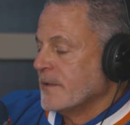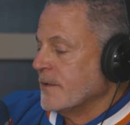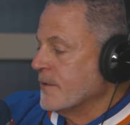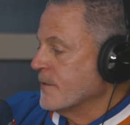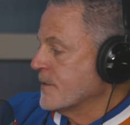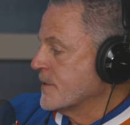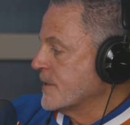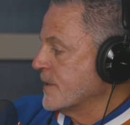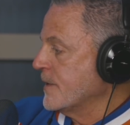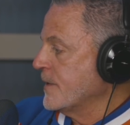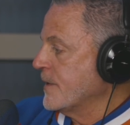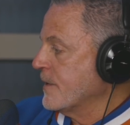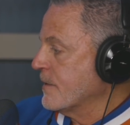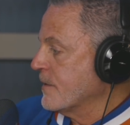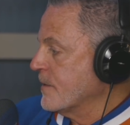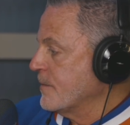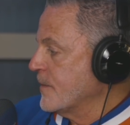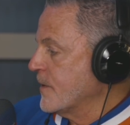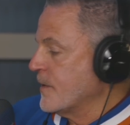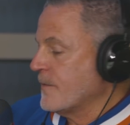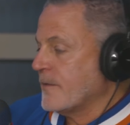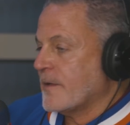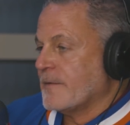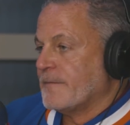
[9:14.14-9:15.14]
You're sitting here in the
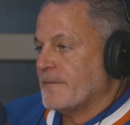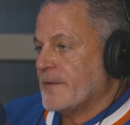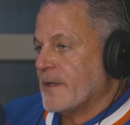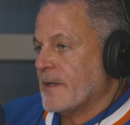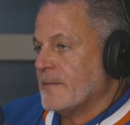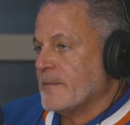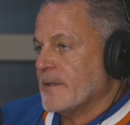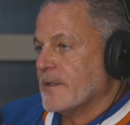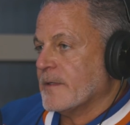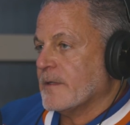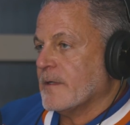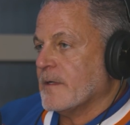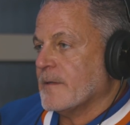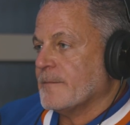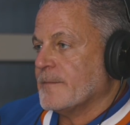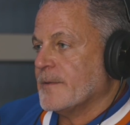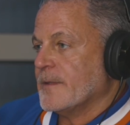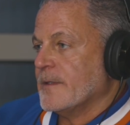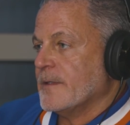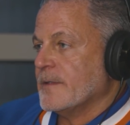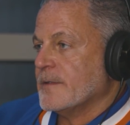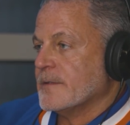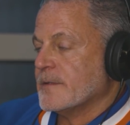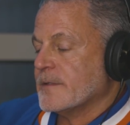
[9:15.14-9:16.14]
middle of our family
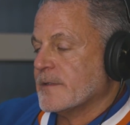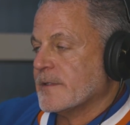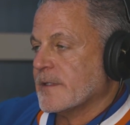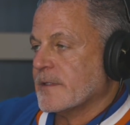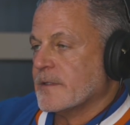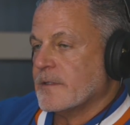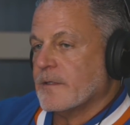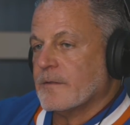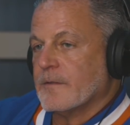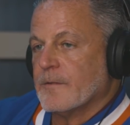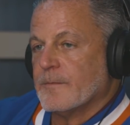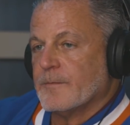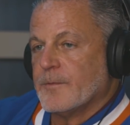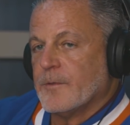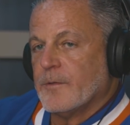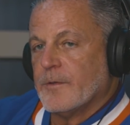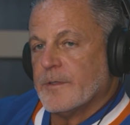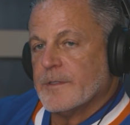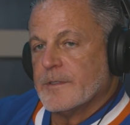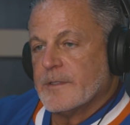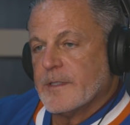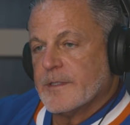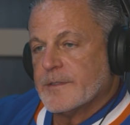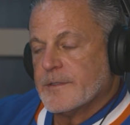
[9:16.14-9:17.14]
companies, 600
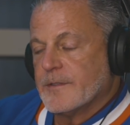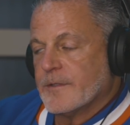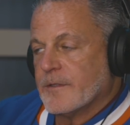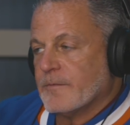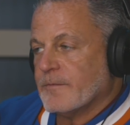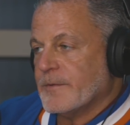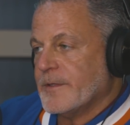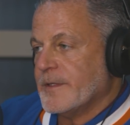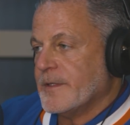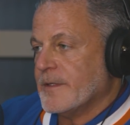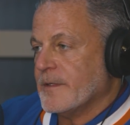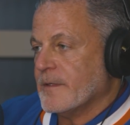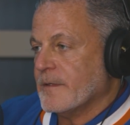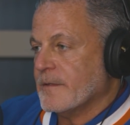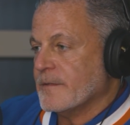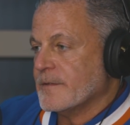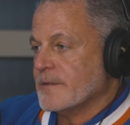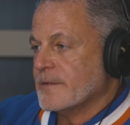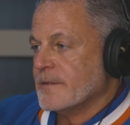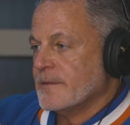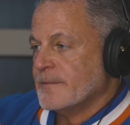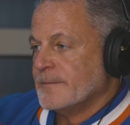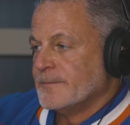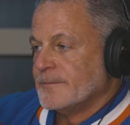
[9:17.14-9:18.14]
employees, less than 3
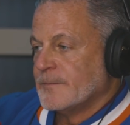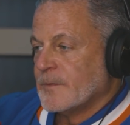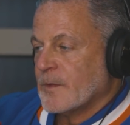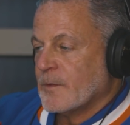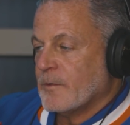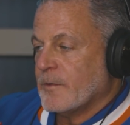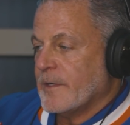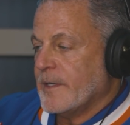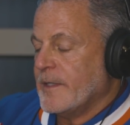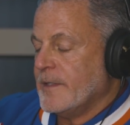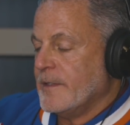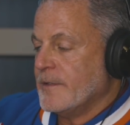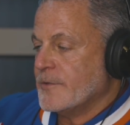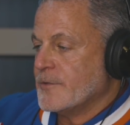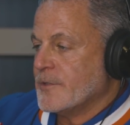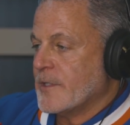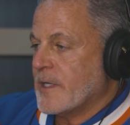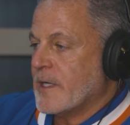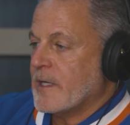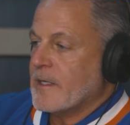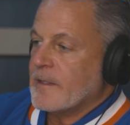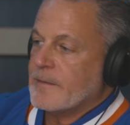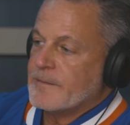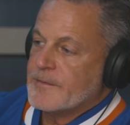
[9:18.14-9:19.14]
years, creating
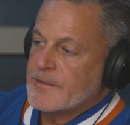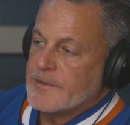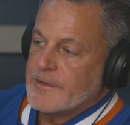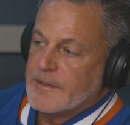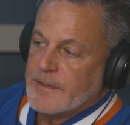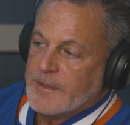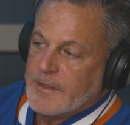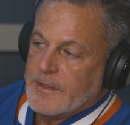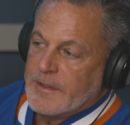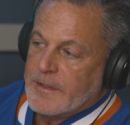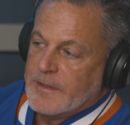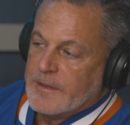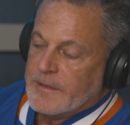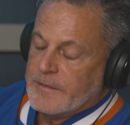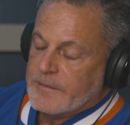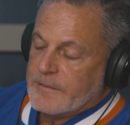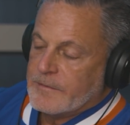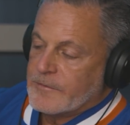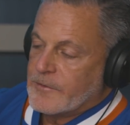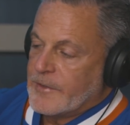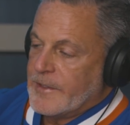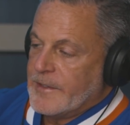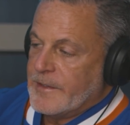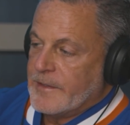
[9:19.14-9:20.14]
jobs,
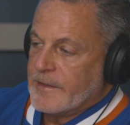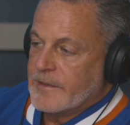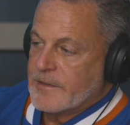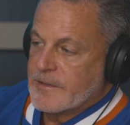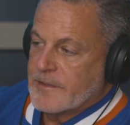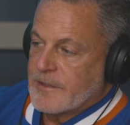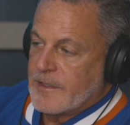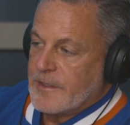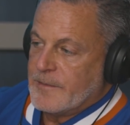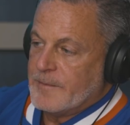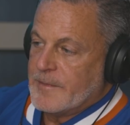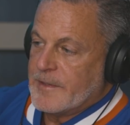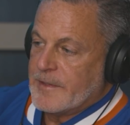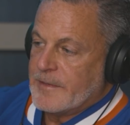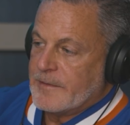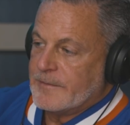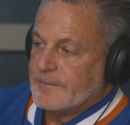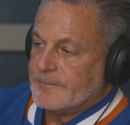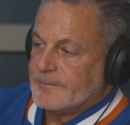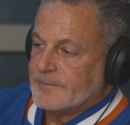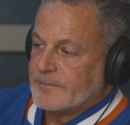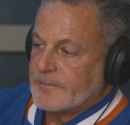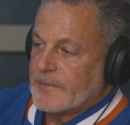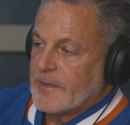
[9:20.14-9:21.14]
creating
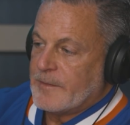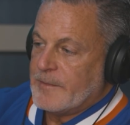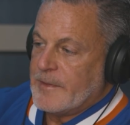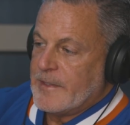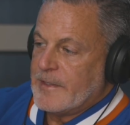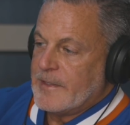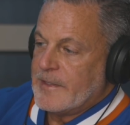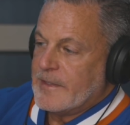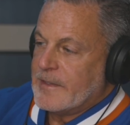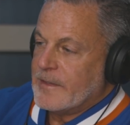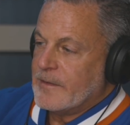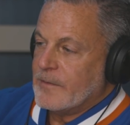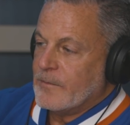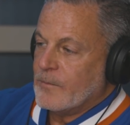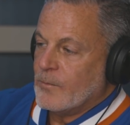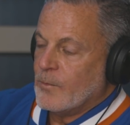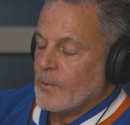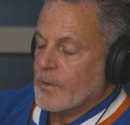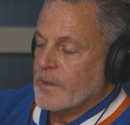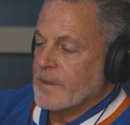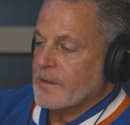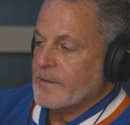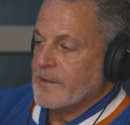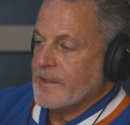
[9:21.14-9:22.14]
excitement. I mean,
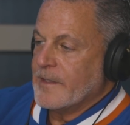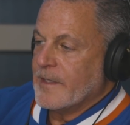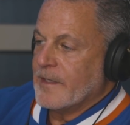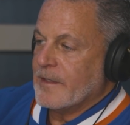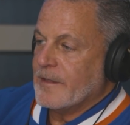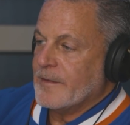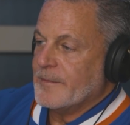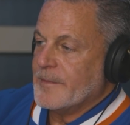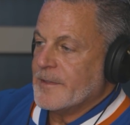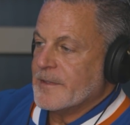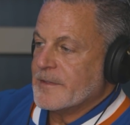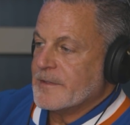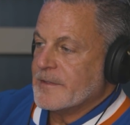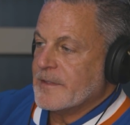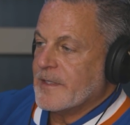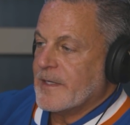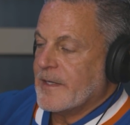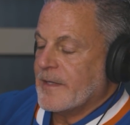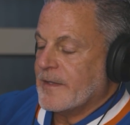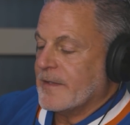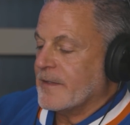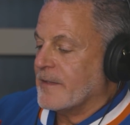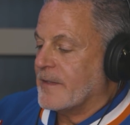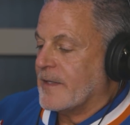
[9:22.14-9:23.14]
what are the elements
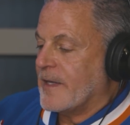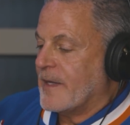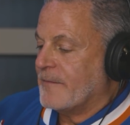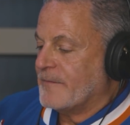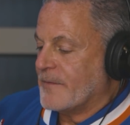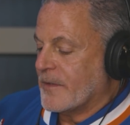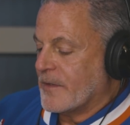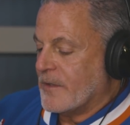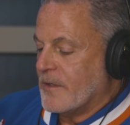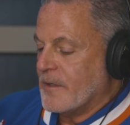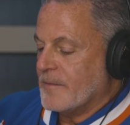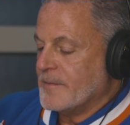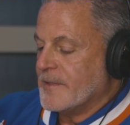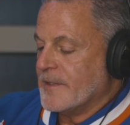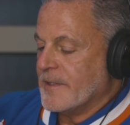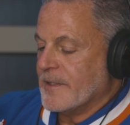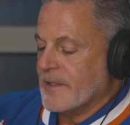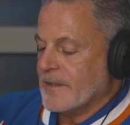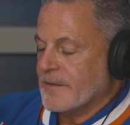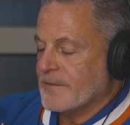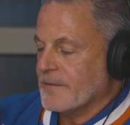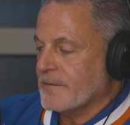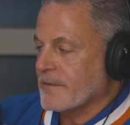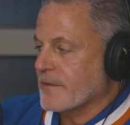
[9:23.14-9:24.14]
that have to come
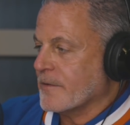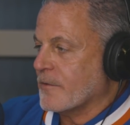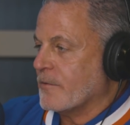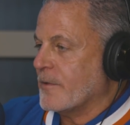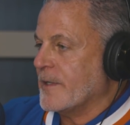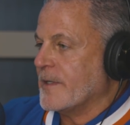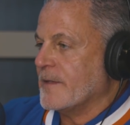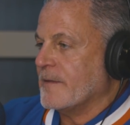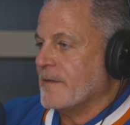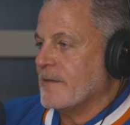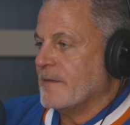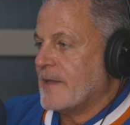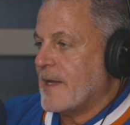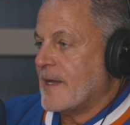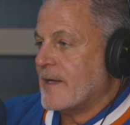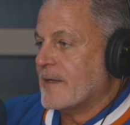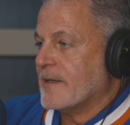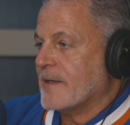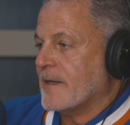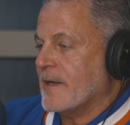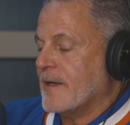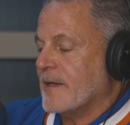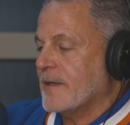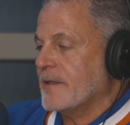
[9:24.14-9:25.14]
together to create
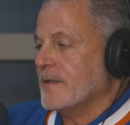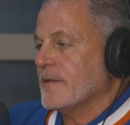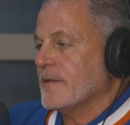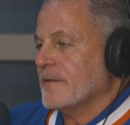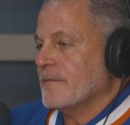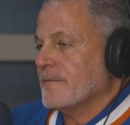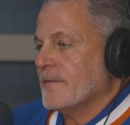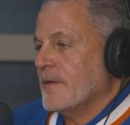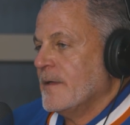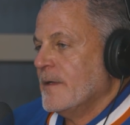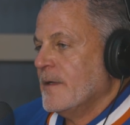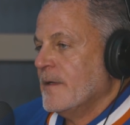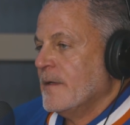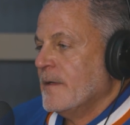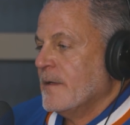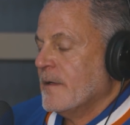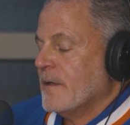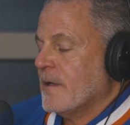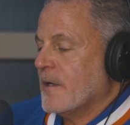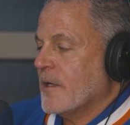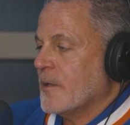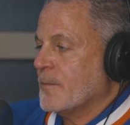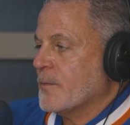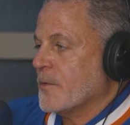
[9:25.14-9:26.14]
that kind of
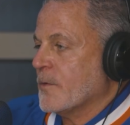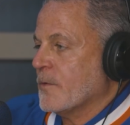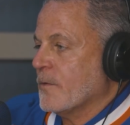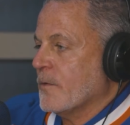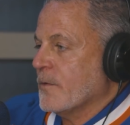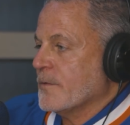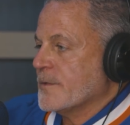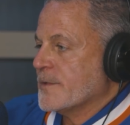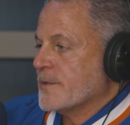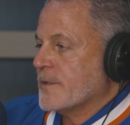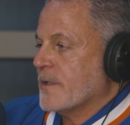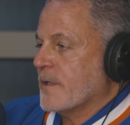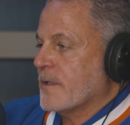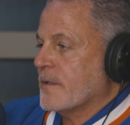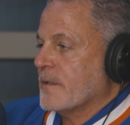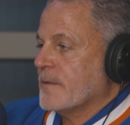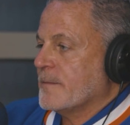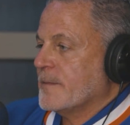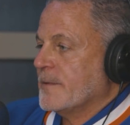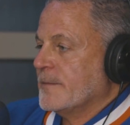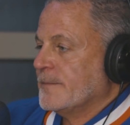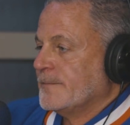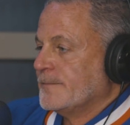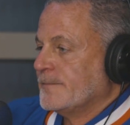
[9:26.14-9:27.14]
hyper-growth startup?